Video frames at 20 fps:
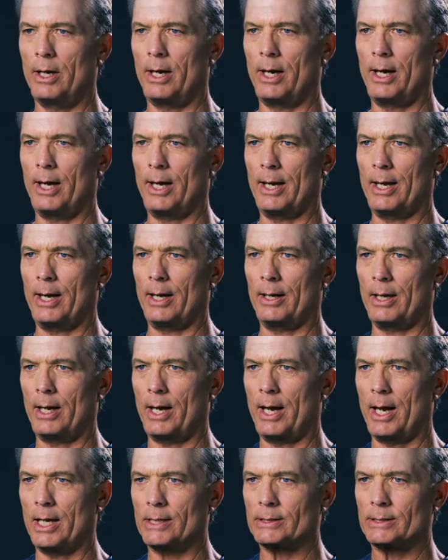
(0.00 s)
And
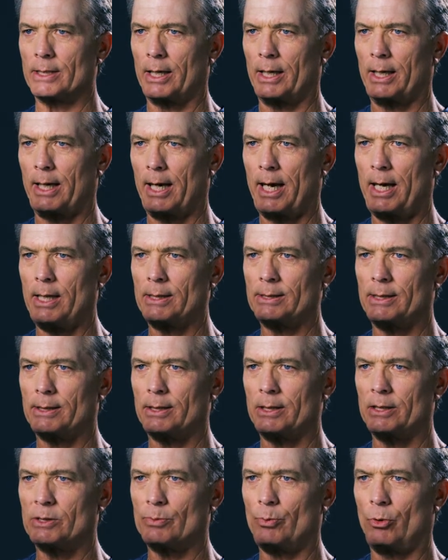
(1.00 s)
as I gaze at
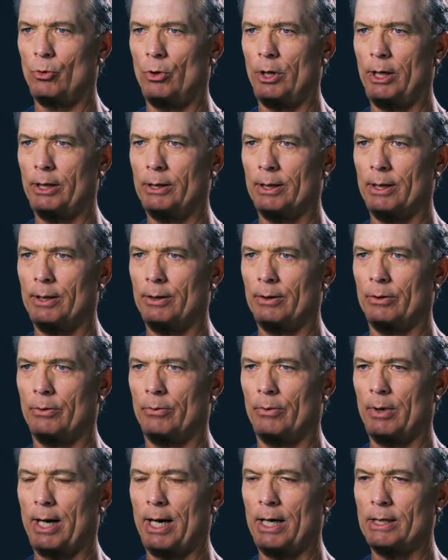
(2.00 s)
this point on the
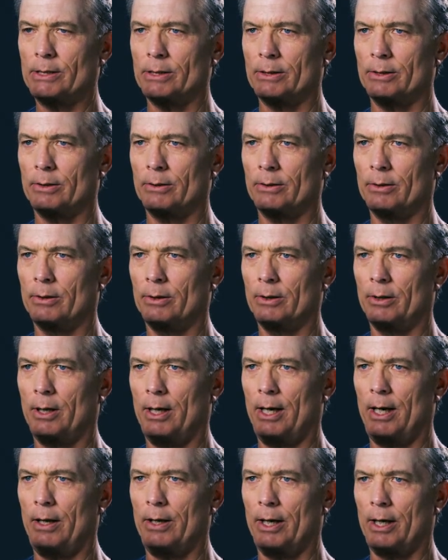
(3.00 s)
horizon,
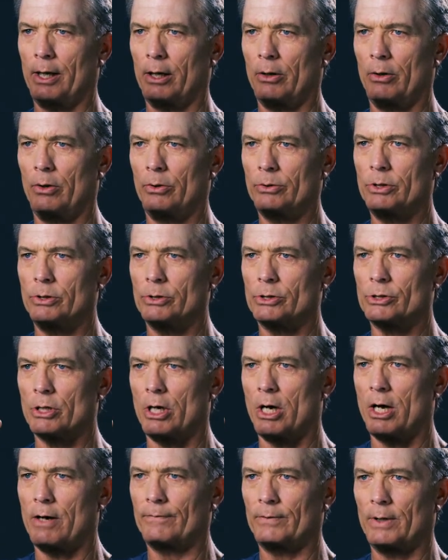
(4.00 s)
I then go to
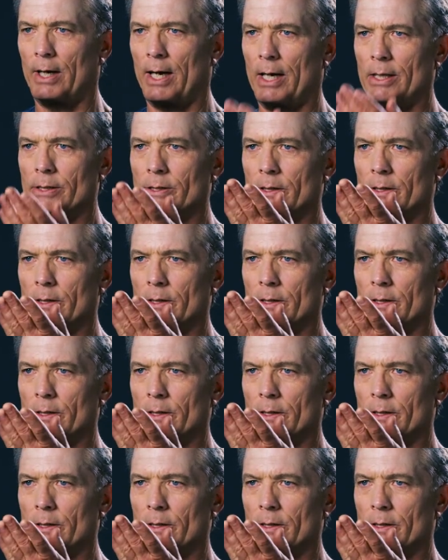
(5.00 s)
soft eyes,